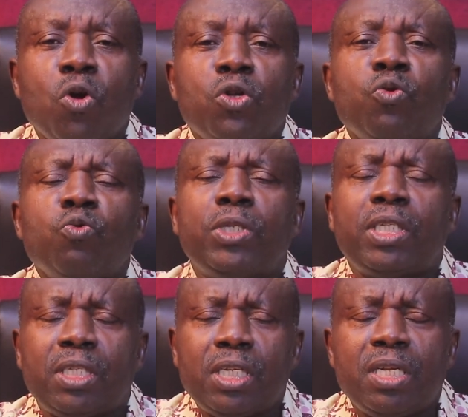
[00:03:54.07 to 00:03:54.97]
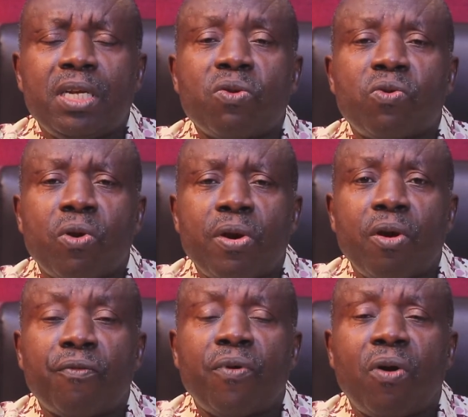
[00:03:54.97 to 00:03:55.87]
You will see the glory
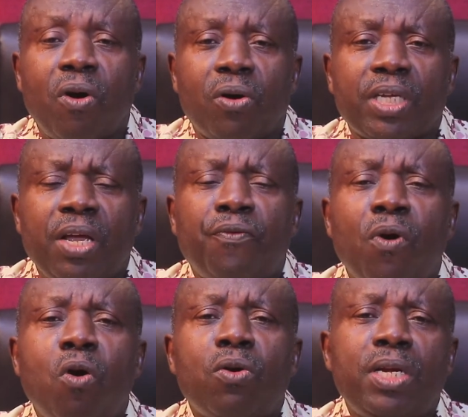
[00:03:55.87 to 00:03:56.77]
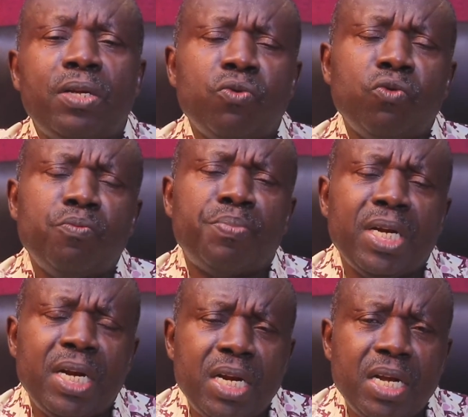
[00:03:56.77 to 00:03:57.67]
of God if only you will
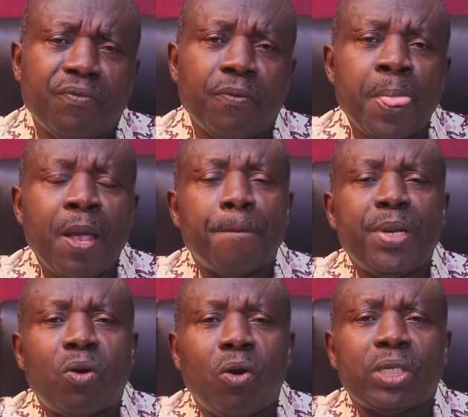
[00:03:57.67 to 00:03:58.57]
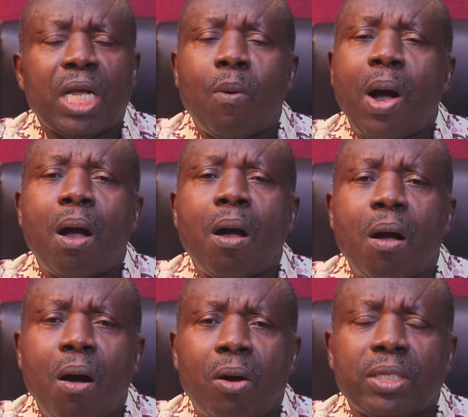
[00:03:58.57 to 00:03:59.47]
believe, because our
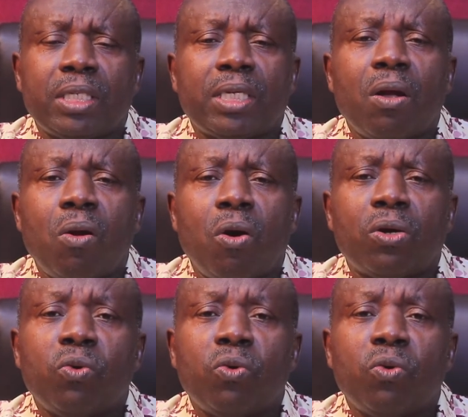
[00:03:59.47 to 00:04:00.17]
God is a God